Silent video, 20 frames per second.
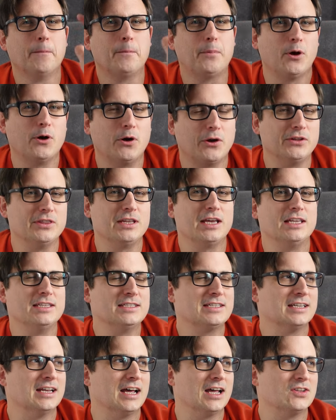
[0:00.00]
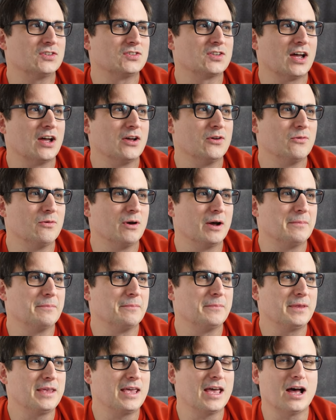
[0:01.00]
put on the internet.
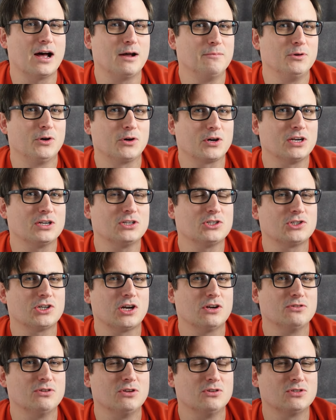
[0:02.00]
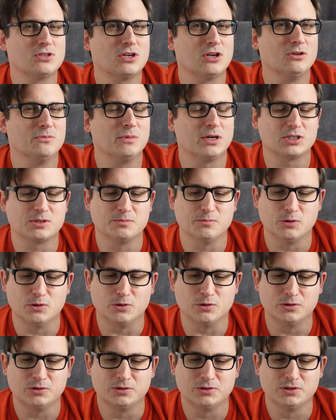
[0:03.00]
So yeah, I'm not going to show you too much
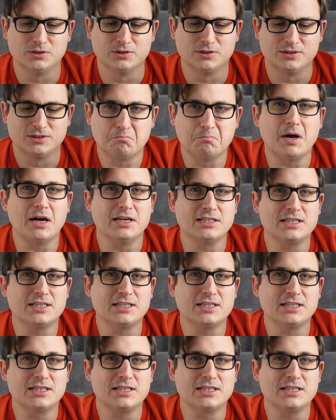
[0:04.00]
more, but